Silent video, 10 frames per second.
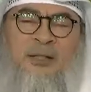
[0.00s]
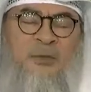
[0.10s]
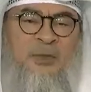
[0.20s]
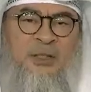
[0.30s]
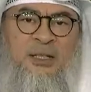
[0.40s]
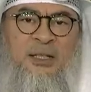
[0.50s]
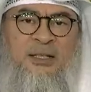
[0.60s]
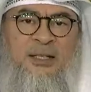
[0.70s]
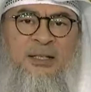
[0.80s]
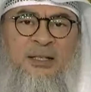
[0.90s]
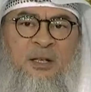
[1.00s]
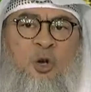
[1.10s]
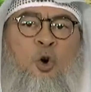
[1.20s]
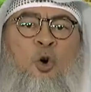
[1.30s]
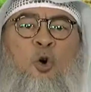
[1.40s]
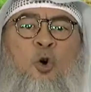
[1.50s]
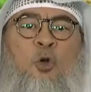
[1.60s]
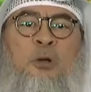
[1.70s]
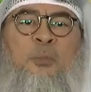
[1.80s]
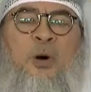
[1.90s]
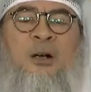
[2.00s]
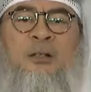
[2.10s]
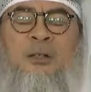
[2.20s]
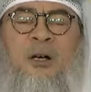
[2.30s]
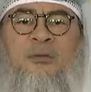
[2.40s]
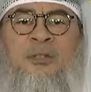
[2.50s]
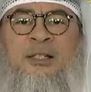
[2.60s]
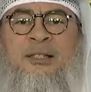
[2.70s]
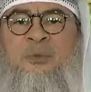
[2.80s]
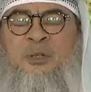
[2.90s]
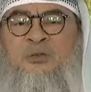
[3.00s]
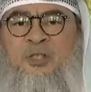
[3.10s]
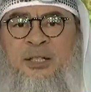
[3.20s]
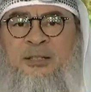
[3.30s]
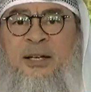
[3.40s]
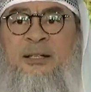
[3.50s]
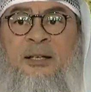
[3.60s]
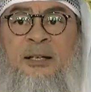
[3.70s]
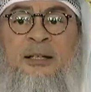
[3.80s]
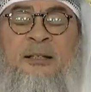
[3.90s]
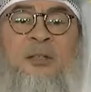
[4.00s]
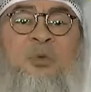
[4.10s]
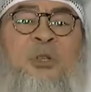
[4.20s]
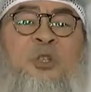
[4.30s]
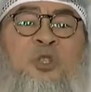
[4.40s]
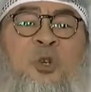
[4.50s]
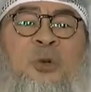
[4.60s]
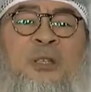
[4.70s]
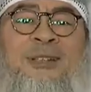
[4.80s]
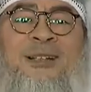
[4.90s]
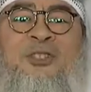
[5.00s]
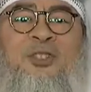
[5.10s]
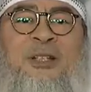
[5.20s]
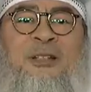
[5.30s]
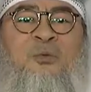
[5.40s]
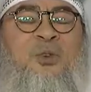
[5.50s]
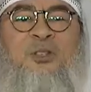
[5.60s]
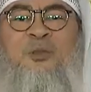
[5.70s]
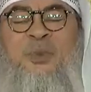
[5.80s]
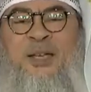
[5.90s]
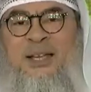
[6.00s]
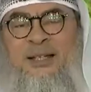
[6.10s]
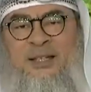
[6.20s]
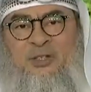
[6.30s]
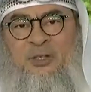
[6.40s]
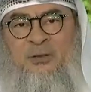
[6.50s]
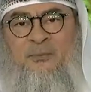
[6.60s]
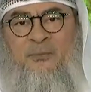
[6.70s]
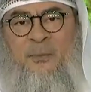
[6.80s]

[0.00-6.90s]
Definitely this is all part of the steps of shaitan that we're so indulged in, we don't pay any attention.